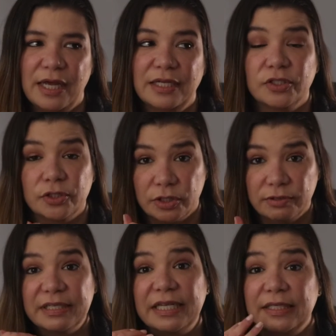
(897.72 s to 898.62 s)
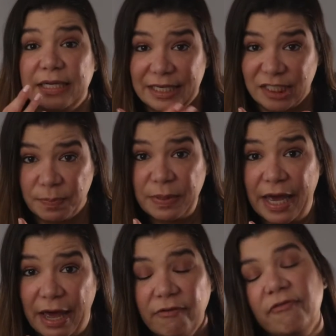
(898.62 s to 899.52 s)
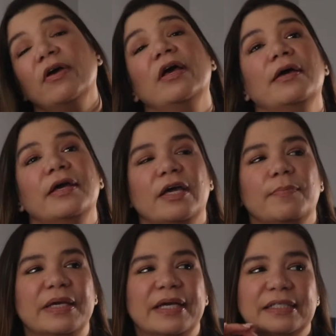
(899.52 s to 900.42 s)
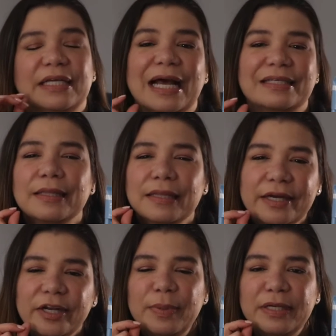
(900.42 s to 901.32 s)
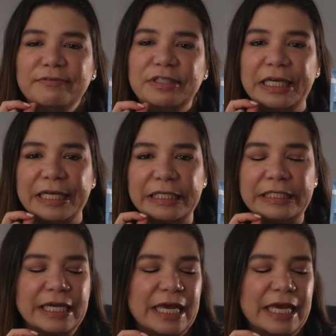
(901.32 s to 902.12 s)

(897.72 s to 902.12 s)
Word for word: it serves as an S P F, and because it has a little bit of tint,